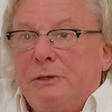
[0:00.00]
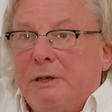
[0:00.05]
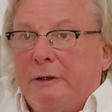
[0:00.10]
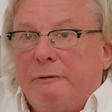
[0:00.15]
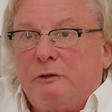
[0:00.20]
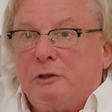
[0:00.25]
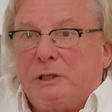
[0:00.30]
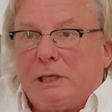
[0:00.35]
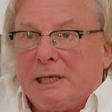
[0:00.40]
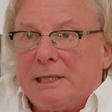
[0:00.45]
You
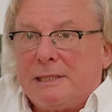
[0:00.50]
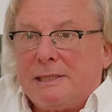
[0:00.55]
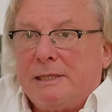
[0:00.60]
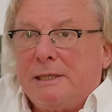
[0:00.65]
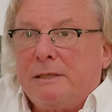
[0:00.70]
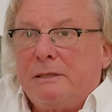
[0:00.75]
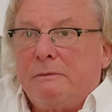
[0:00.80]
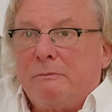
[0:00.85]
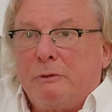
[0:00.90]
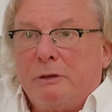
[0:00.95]
have to test
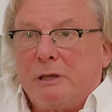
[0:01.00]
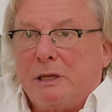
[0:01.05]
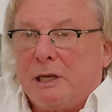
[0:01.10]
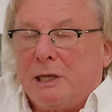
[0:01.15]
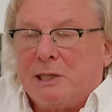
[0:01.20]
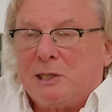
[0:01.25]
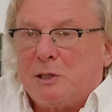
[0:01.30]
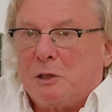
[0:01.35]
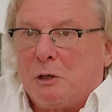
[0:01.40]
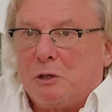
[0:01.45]
it with
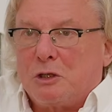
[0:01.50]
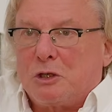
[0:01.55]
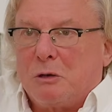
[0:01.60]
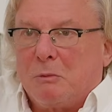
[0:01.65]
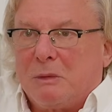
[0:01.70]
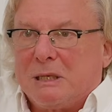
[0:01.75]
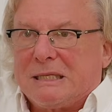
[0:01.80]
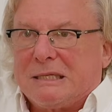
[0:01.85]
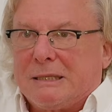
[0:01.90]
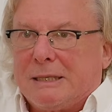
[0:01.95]
kinesiological
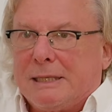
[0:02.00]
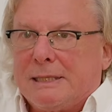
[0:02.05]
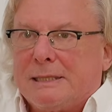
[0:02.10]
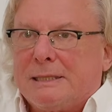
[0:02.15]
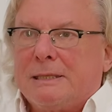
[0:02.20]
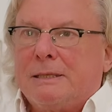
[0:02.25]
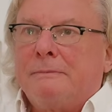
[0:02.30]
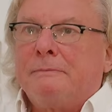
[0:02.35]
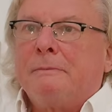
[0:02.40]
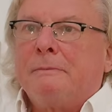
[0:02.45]
muscle test.